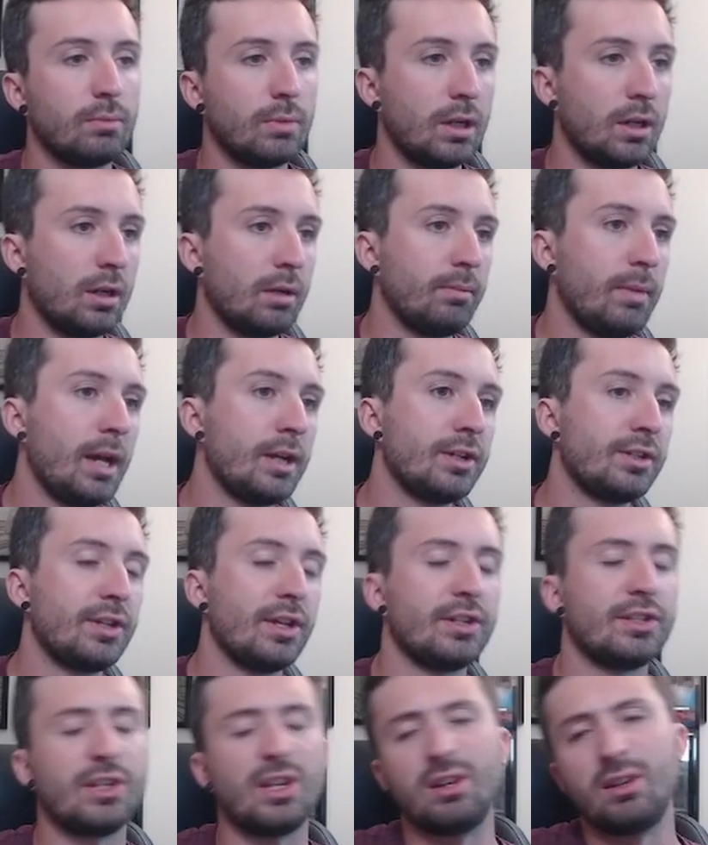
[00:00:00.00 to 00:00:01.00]

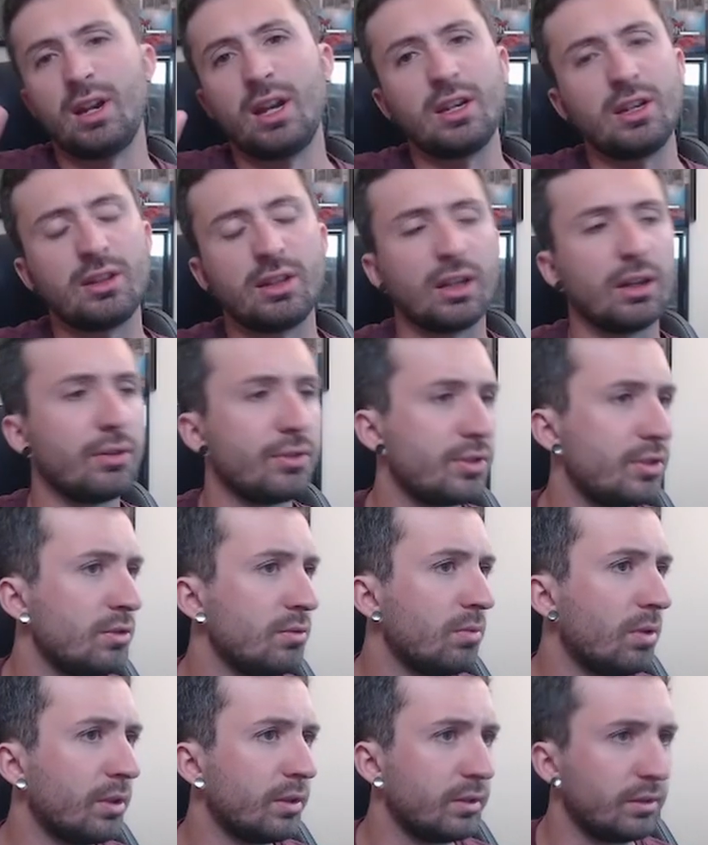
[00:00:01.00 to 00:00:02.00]
Magistus and anything else you
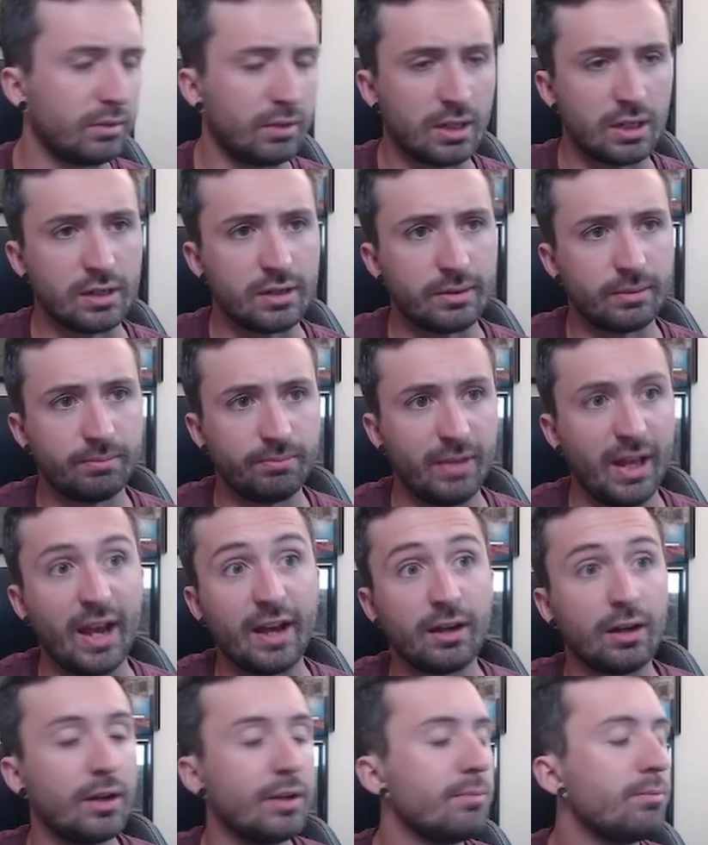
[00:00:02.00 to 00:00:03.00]
want to
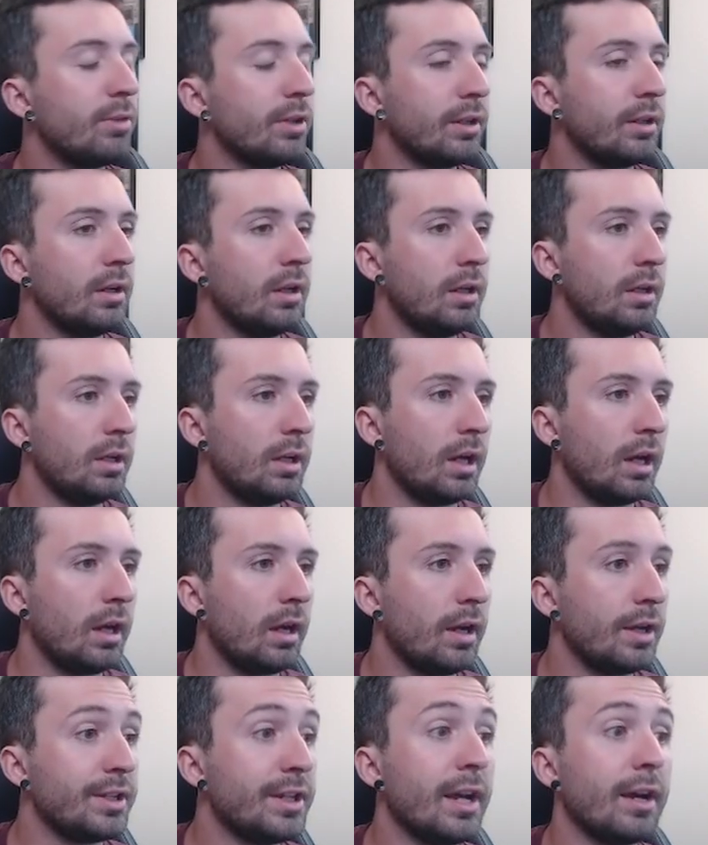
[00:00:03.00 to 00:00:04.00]
add on. But
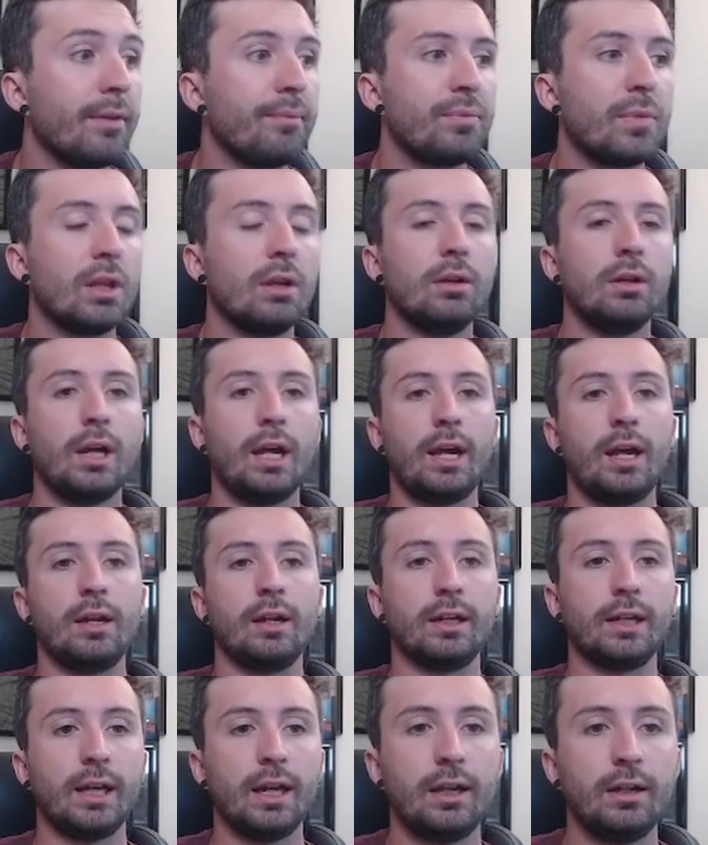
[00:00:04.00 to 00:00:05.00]
yeah, and
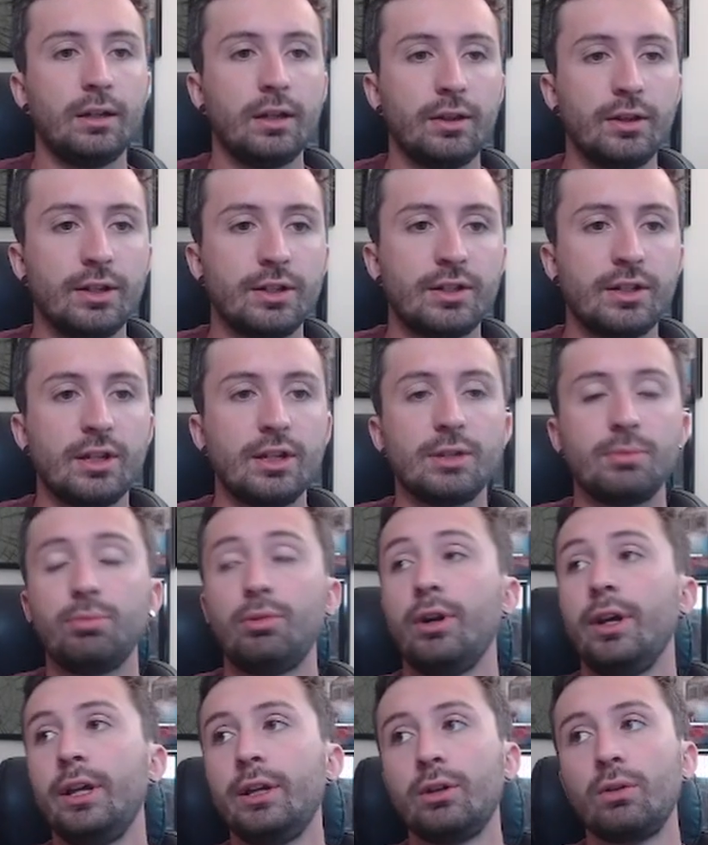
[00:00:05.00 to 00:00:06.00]
again, this is
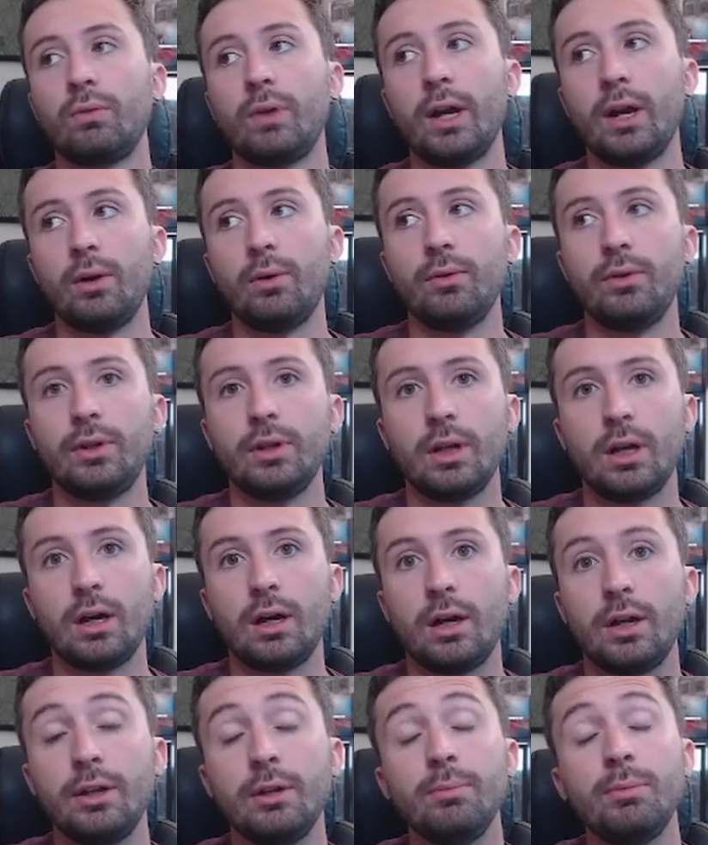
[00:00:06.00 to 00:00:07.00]
playing around
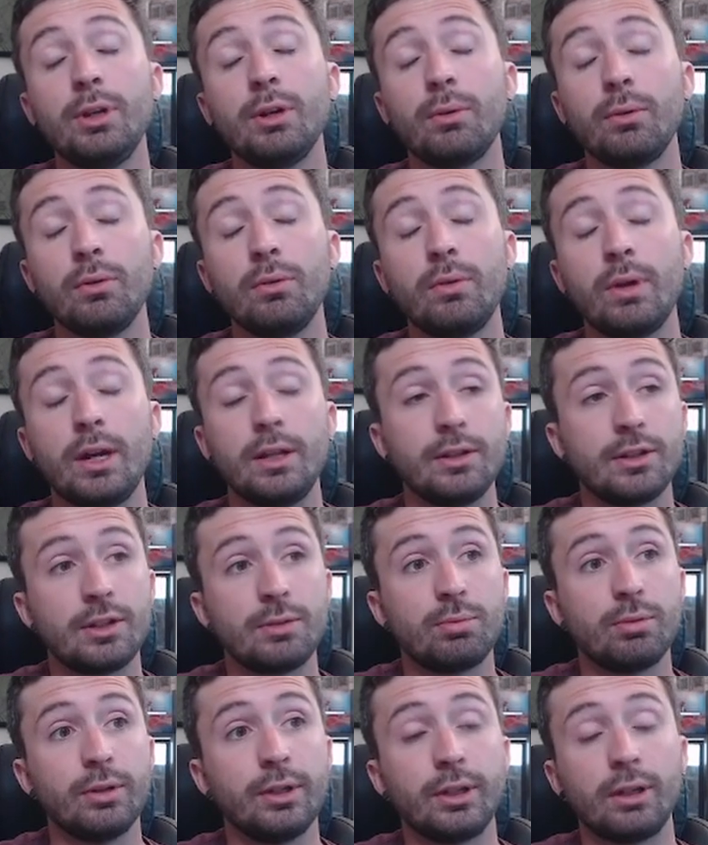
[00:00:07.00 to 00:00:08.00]
Nibiru, and this is
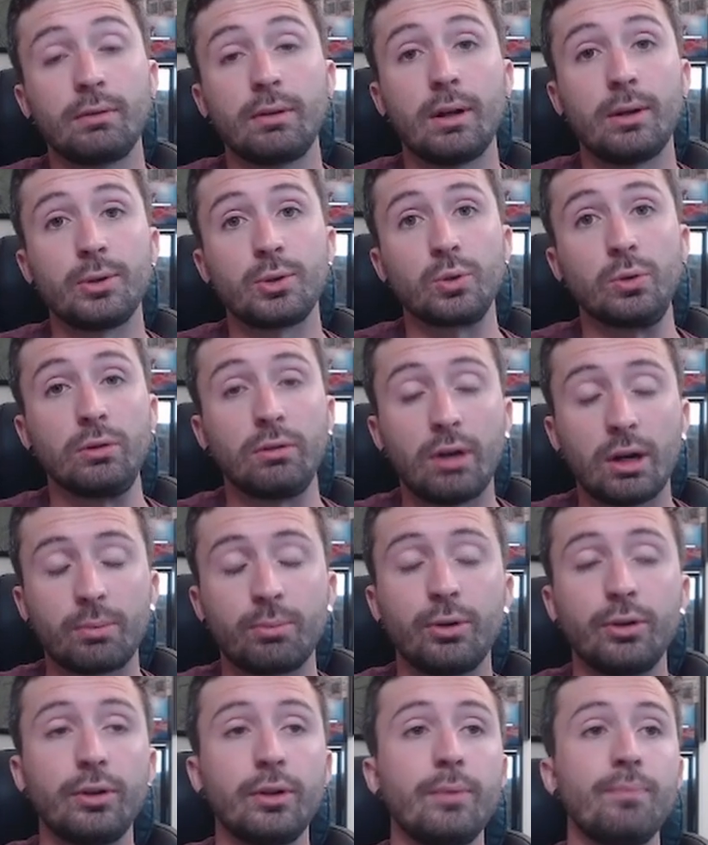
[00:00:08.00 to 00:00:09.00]
playing around Droll and
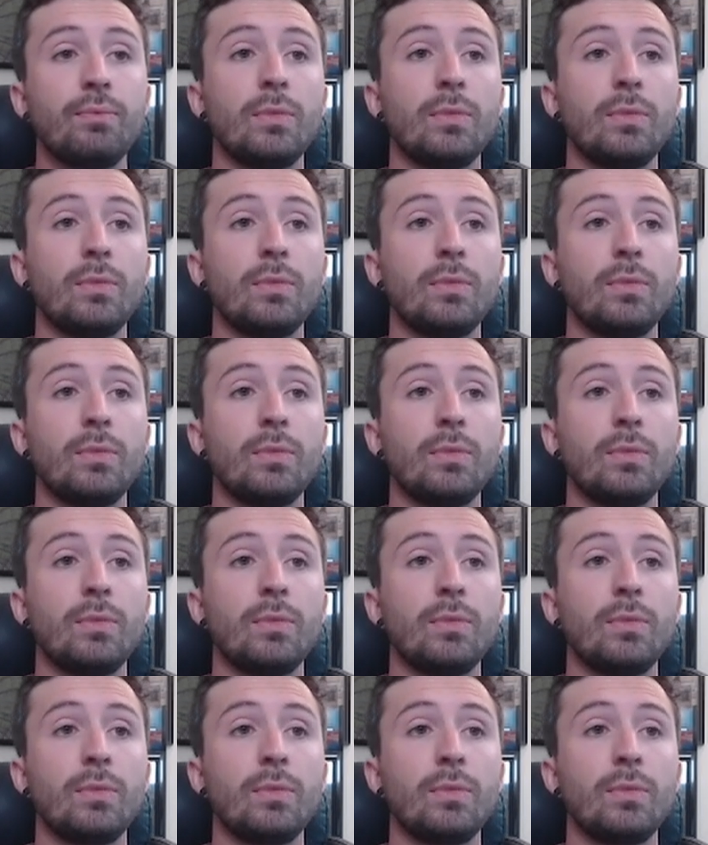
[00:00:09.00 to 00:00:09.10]
Lockbird.